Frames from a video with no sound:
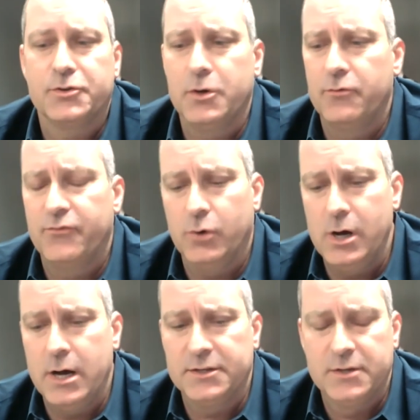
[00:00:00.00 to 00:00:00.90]
So for
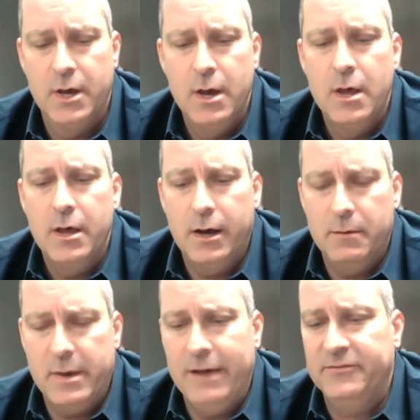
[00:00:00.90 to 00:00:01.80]
us,
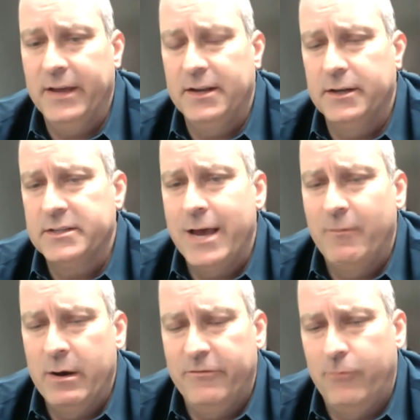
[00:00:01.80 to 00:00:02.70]
FDAT does have
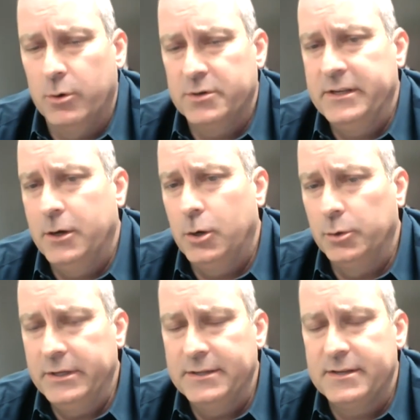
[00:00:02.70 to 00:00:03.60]
about 14
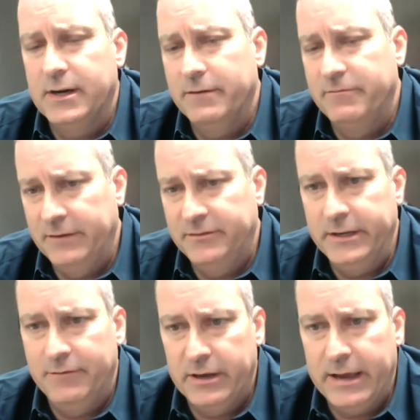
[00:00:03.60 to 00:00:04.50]
holdings,
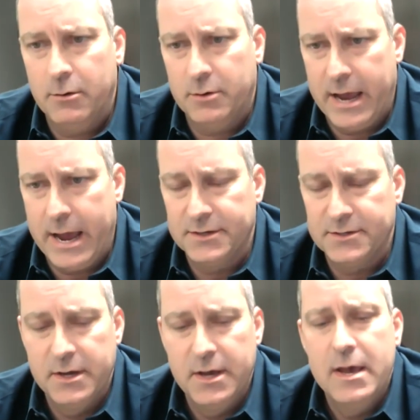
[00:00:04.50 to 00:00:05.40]
15 if you count
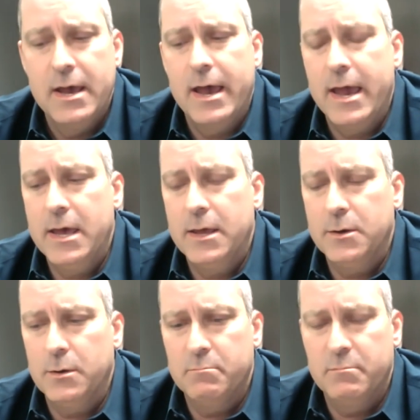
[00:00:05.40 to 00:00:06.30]
cash,
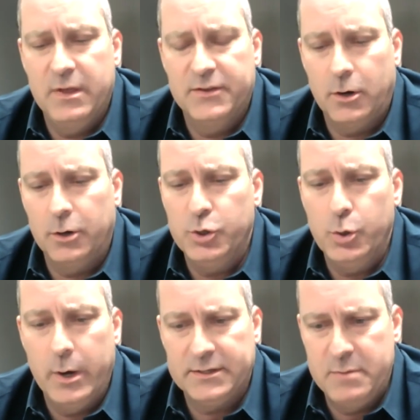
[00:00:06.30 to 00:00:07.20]
and it's all
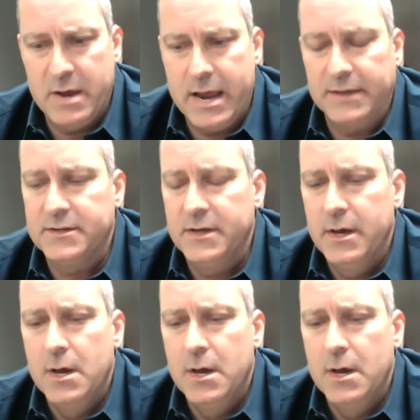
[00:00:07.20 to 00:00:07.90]
U.S. based.